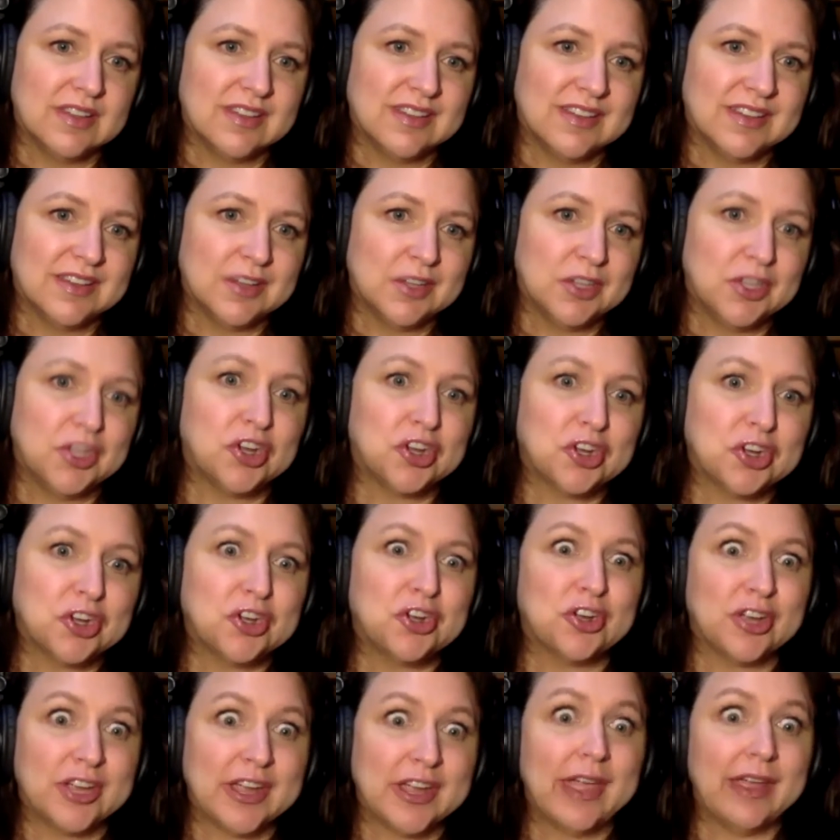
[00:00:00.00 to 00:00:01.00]
You're
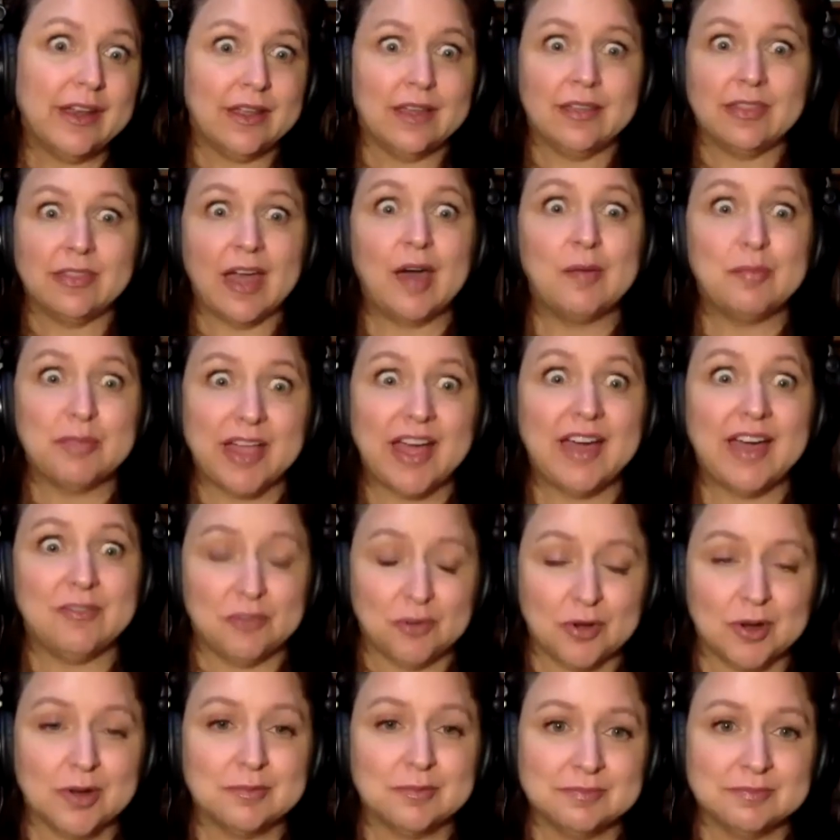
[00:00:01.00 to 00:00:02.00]
creating that
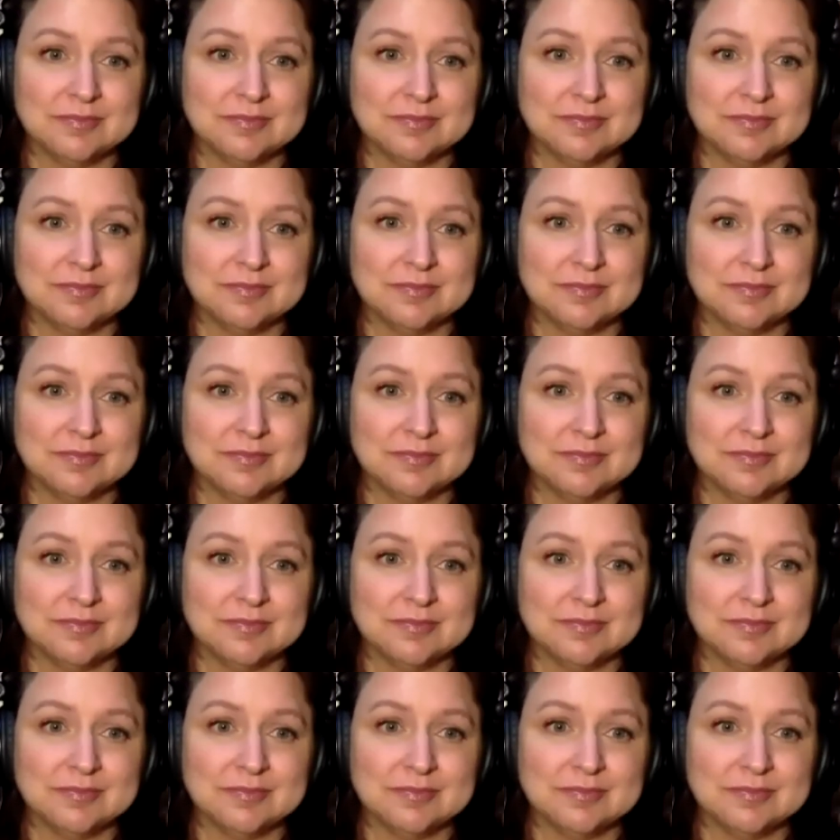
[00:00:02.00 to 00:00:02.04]
platform.